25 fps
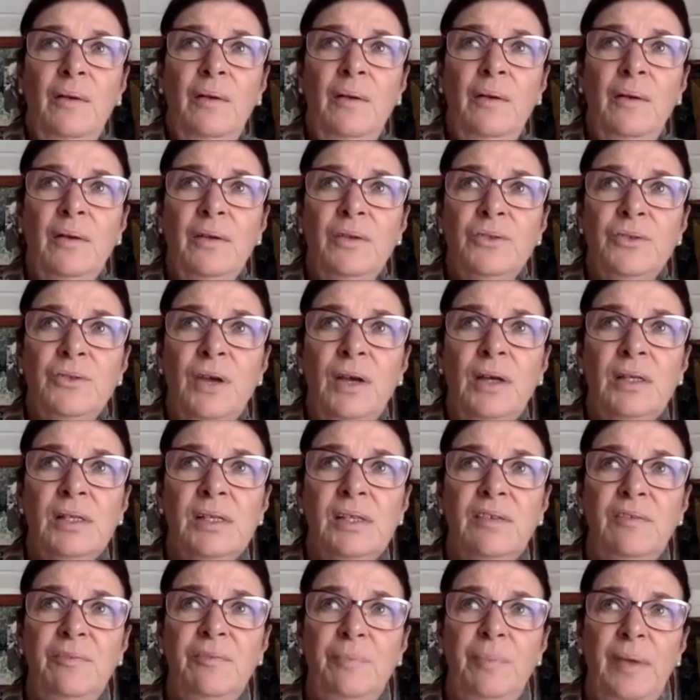drugs
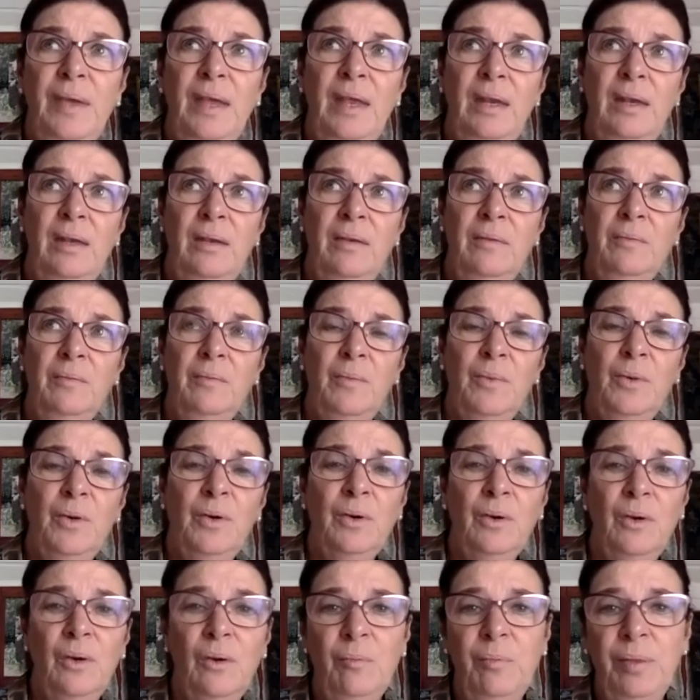have been more
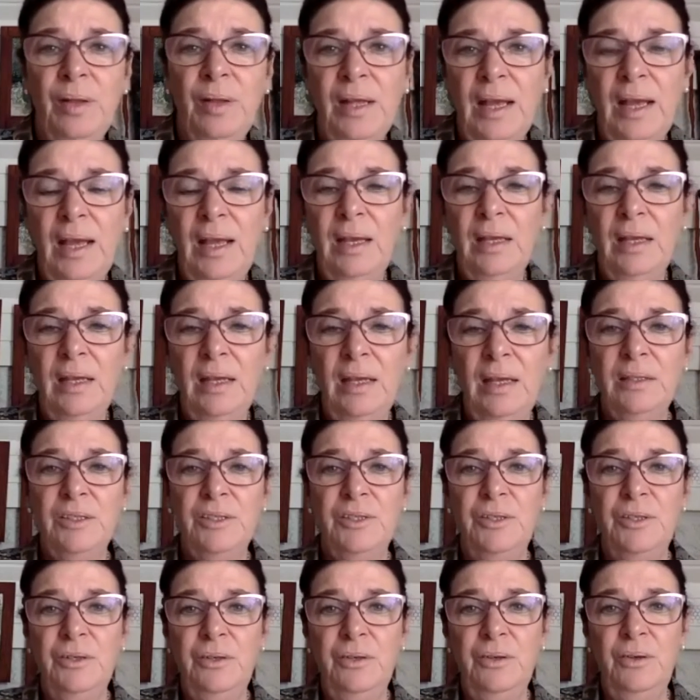complicated
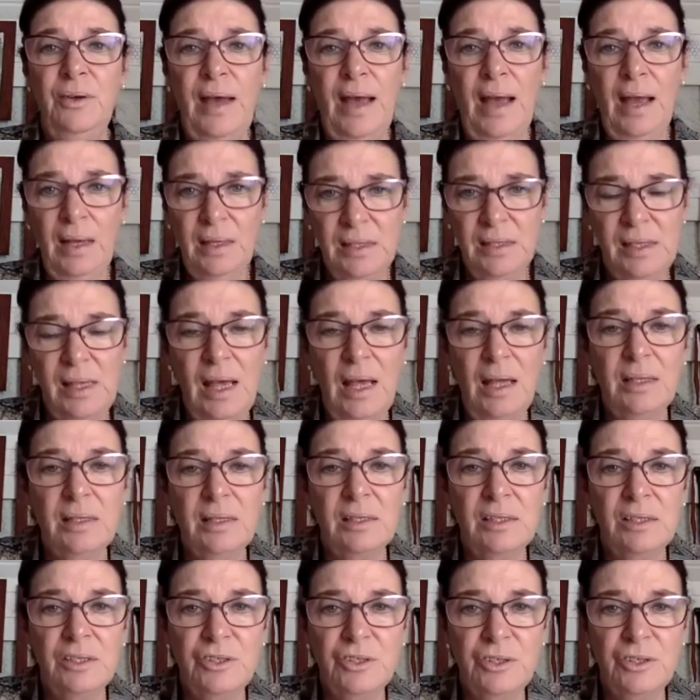to
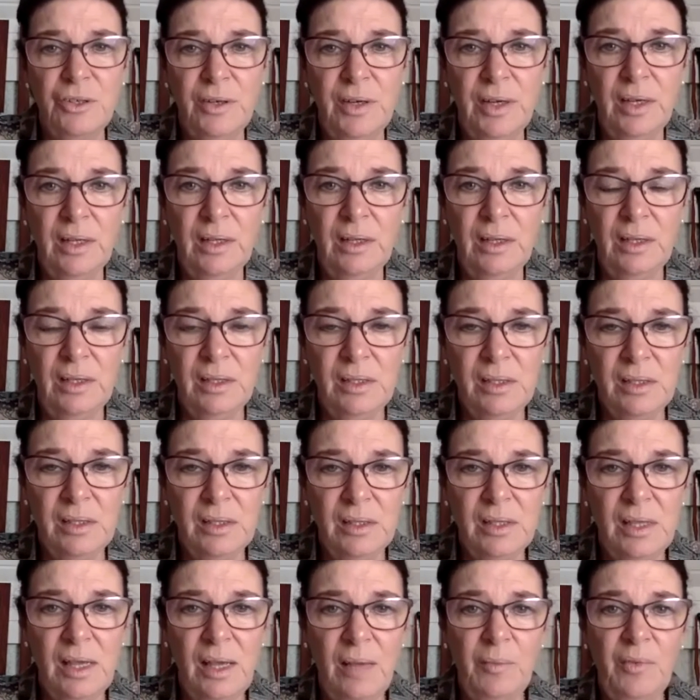access during this
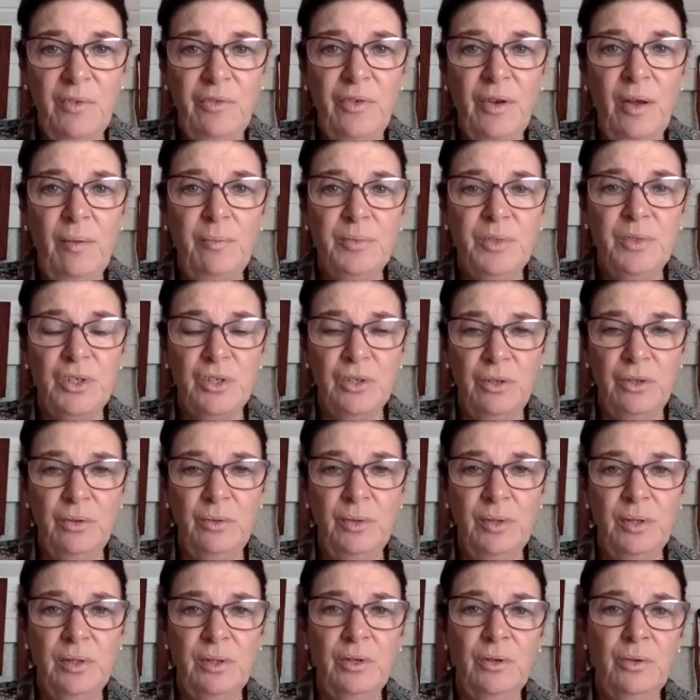time of rupture
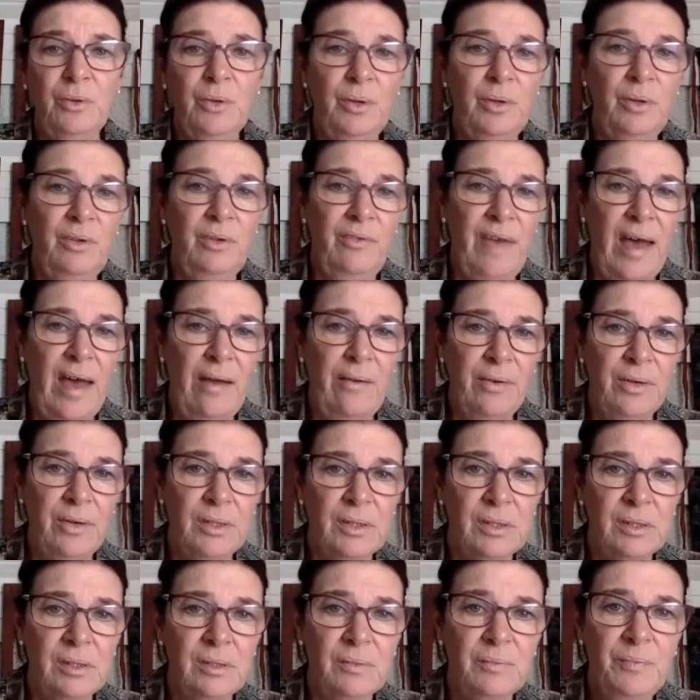with
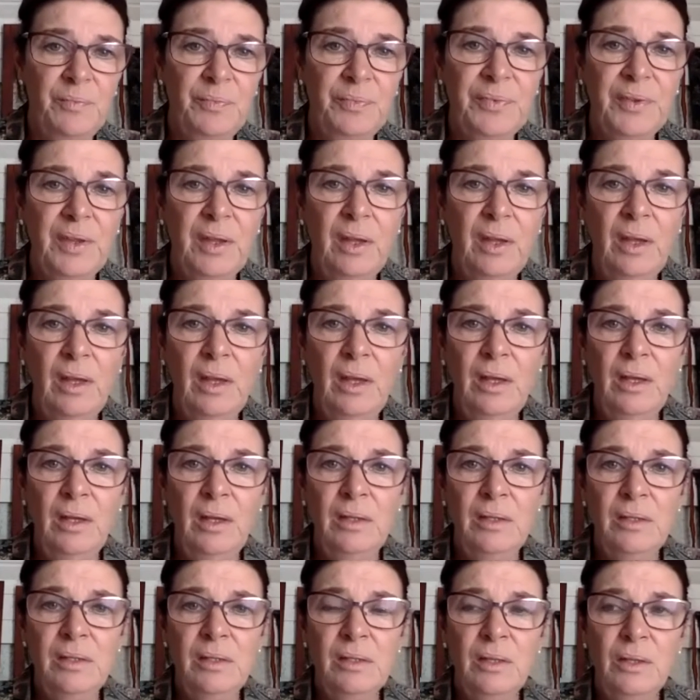coronavirus.
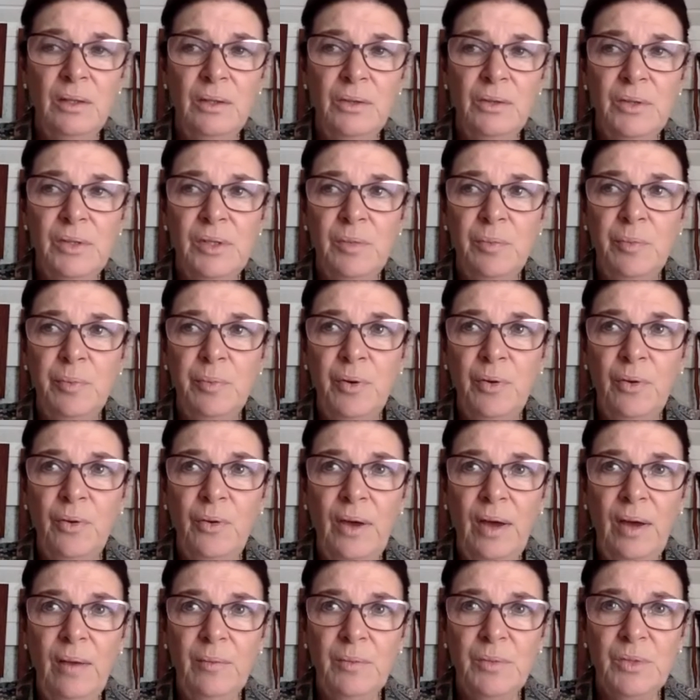So there is a
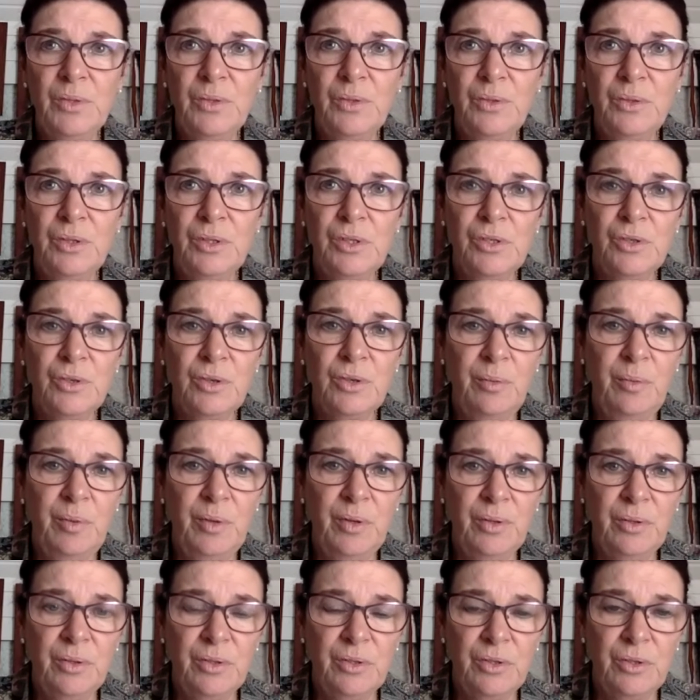program to
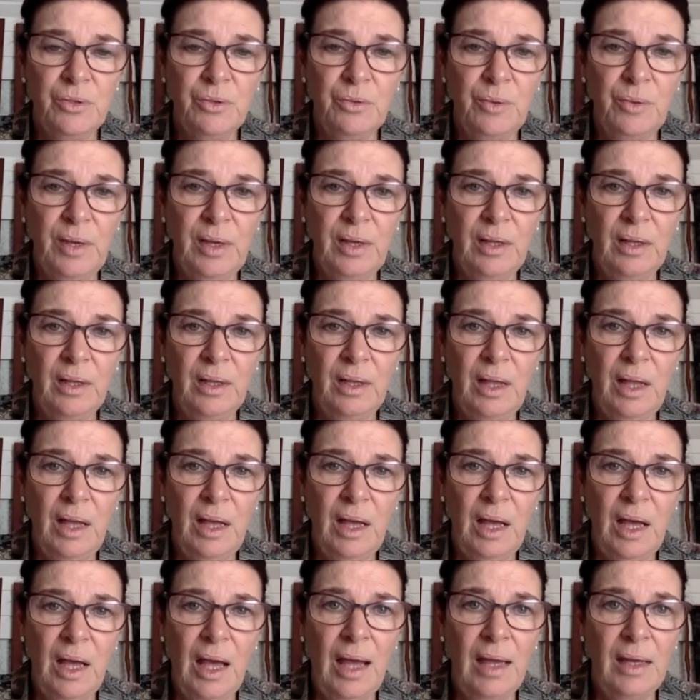distribute to real
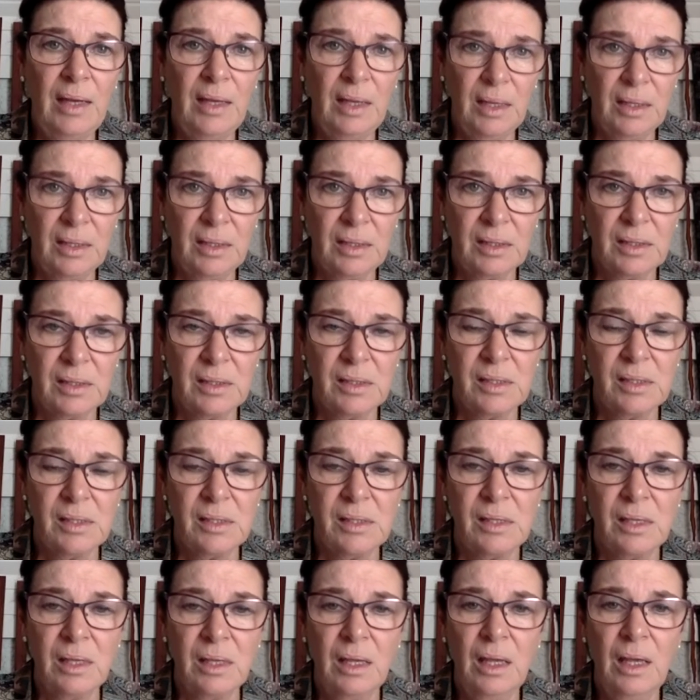
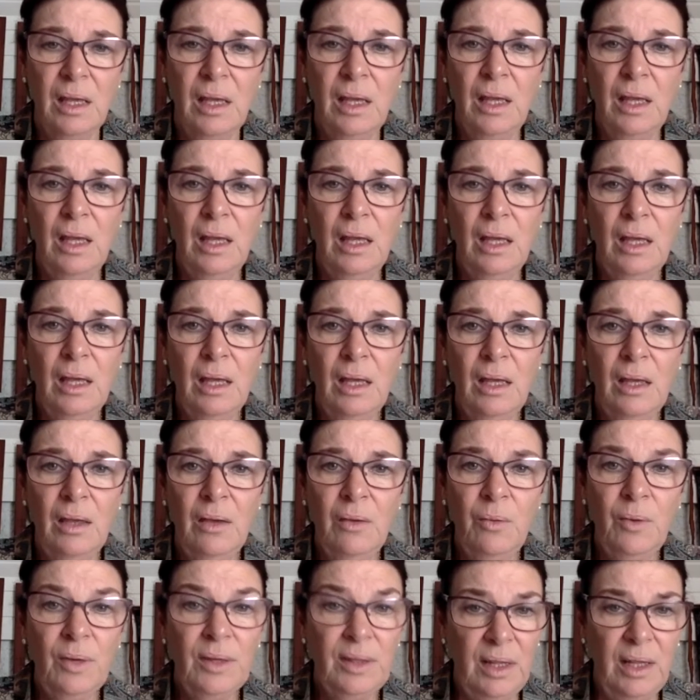addicts
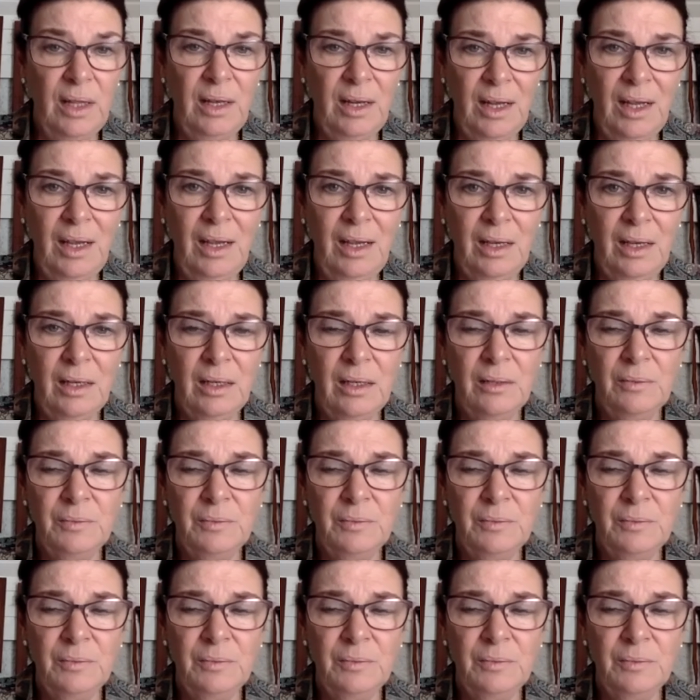what they need,